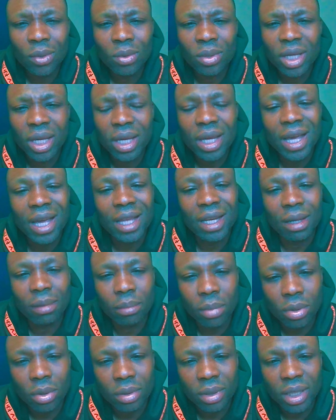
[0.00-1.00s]
okay, and
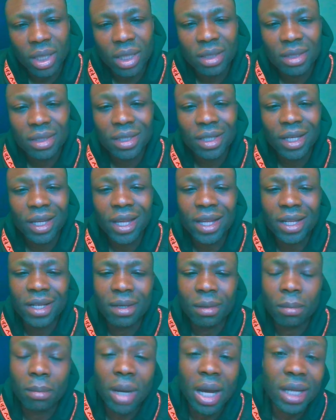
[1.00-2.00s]
abundant in
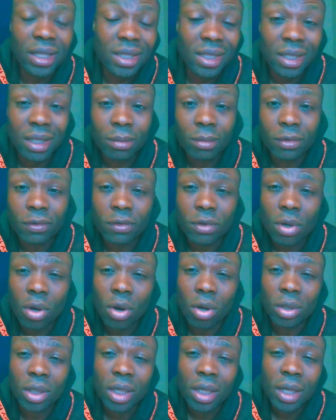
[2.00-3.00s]
the mighty name of
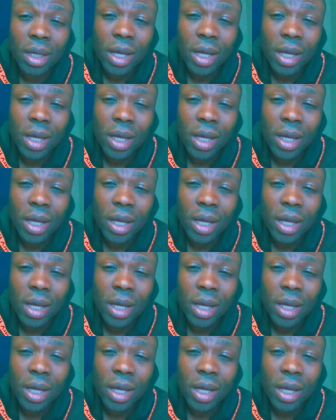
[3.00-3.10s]
God.